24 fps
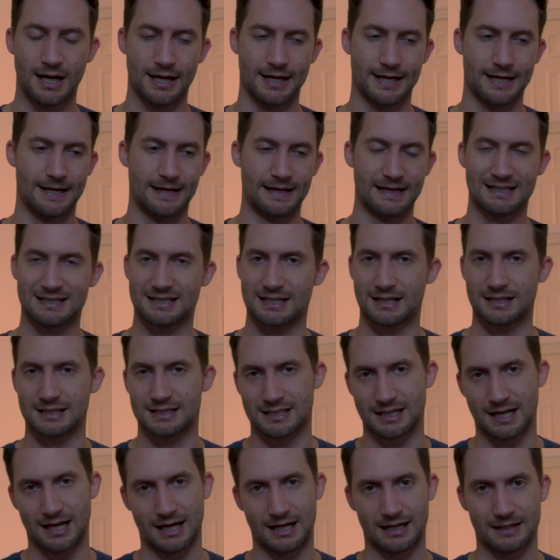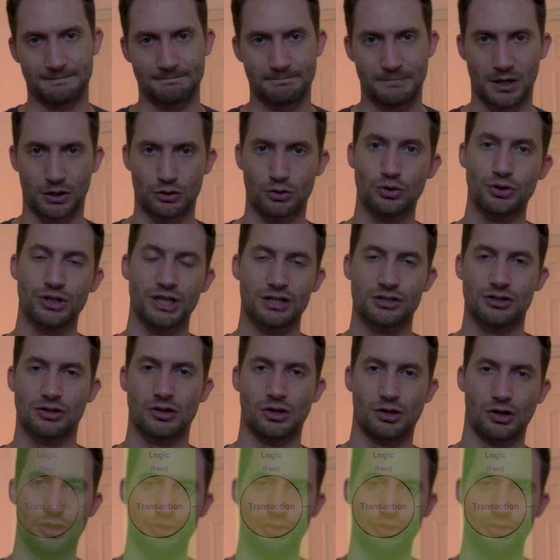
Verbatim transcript: uh, it's going to say, according to the